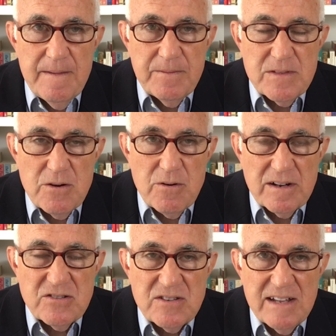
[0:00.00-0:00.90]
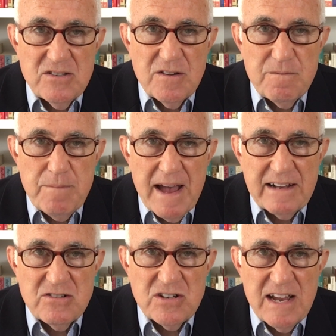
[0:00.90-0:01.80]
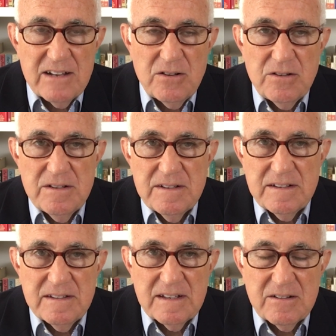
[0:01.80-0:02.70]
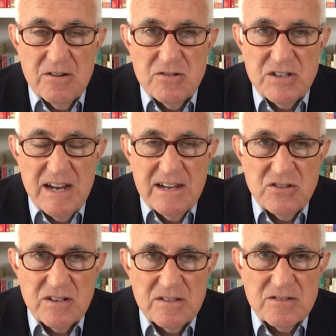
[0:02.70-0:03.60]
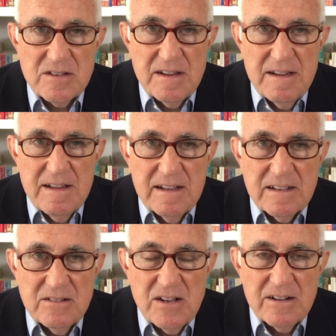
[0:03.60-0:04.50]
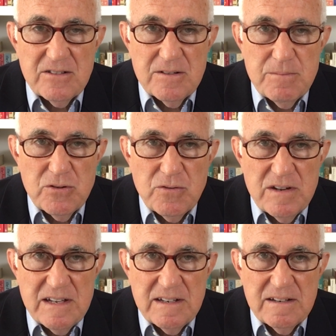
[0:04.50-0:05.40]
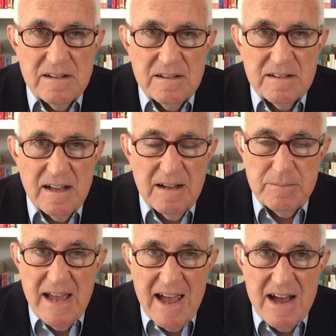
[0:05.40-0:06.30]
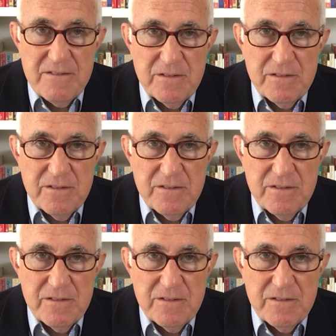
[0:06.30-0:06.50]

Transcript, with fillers: there were extensive back channel negotiations conducted between, on behalf